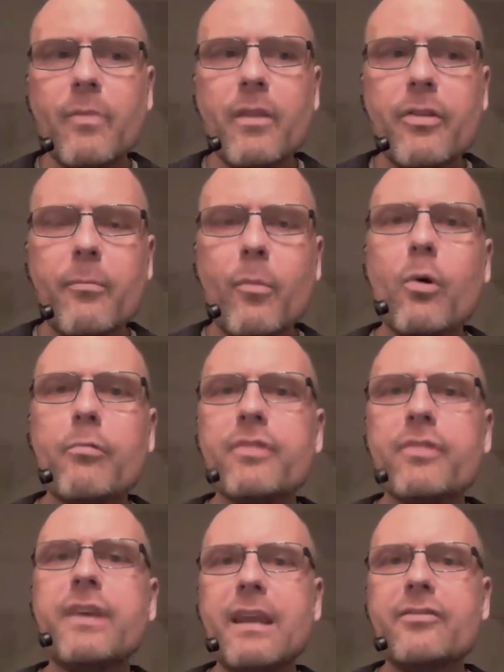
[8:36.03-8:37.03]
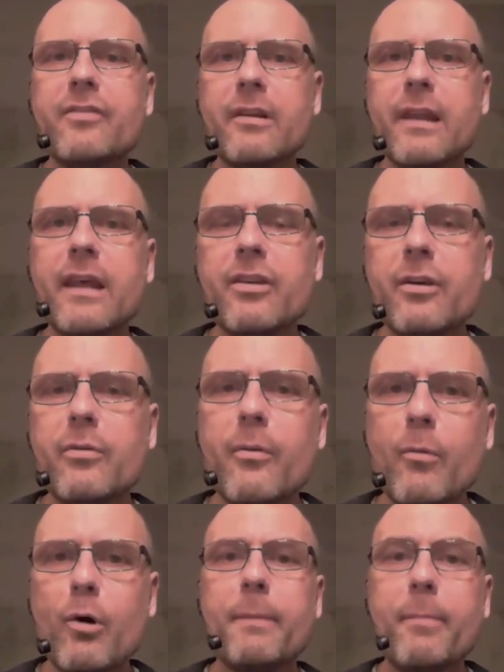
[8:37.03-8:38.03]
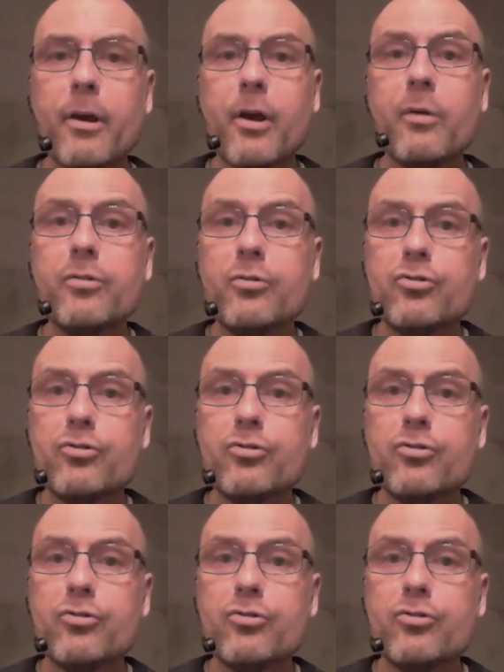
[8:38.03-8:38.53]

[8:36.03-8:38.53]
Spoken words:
the more risky it is to lend to you, the more people are going to